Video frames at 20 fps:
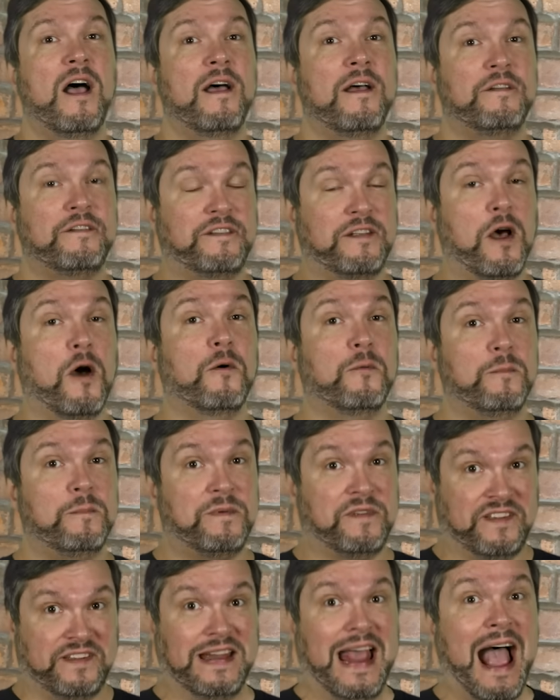So
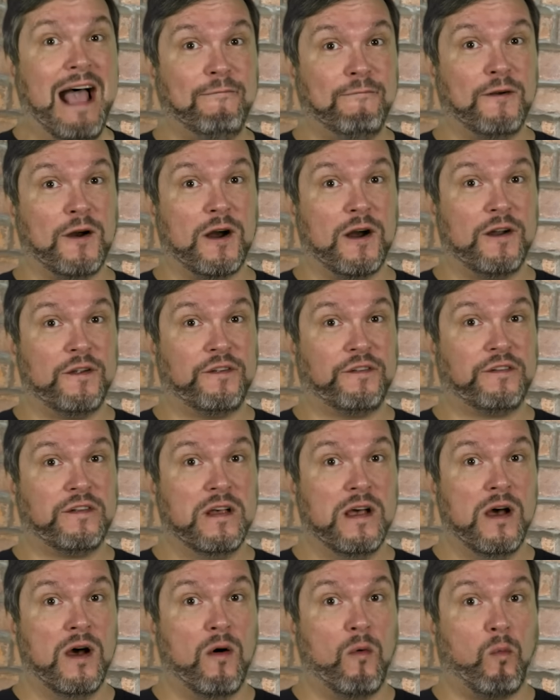staffers
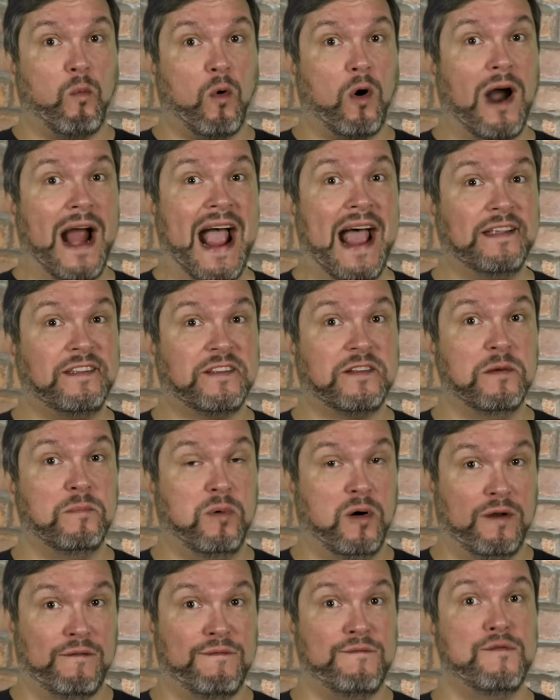were asked to
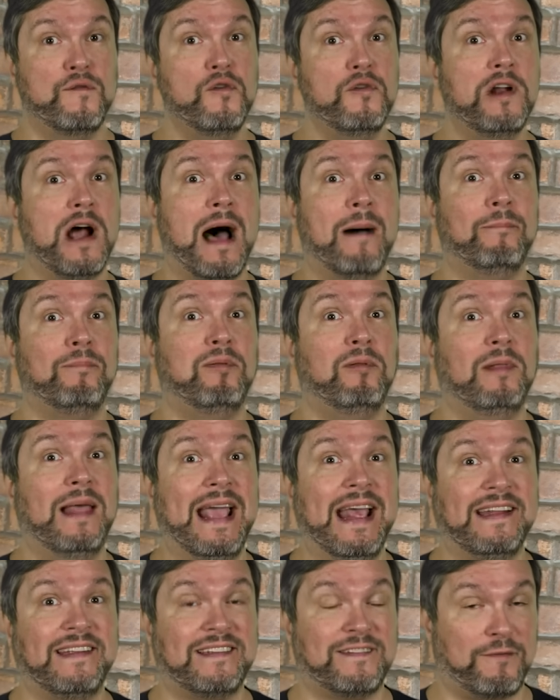put food on
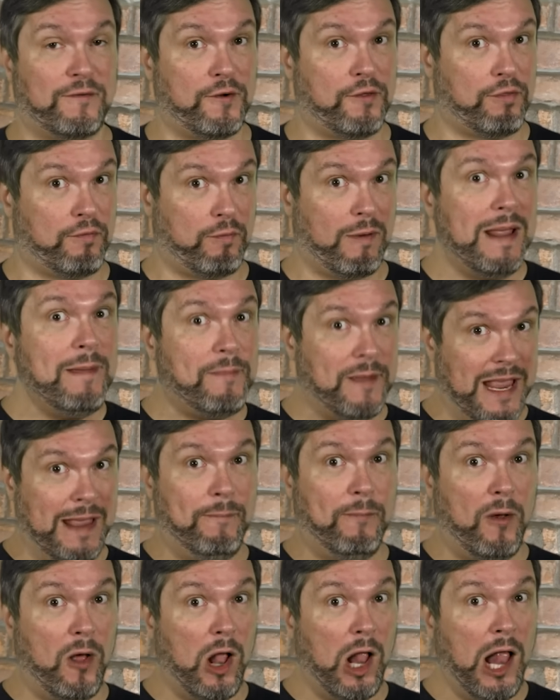plates for 3
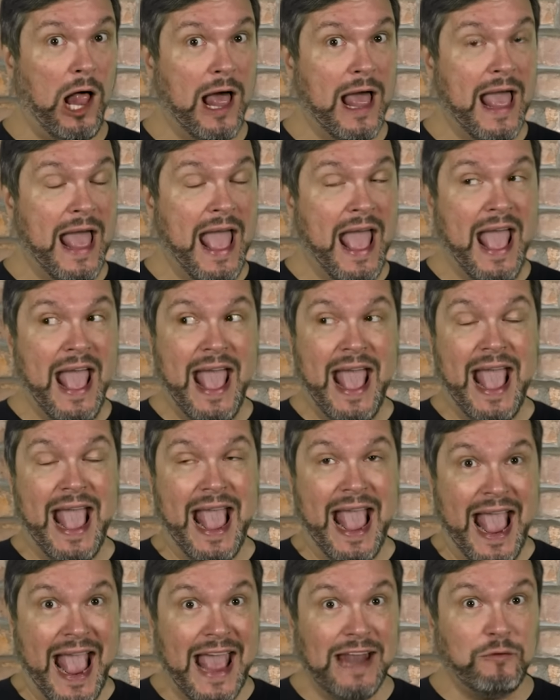people
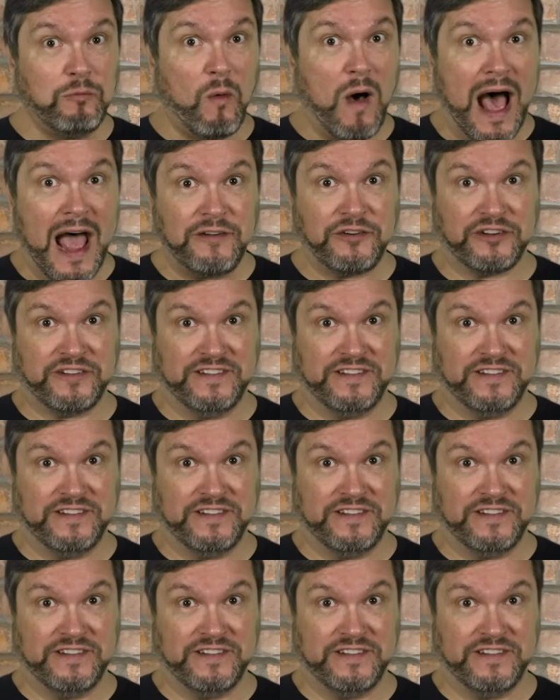and wash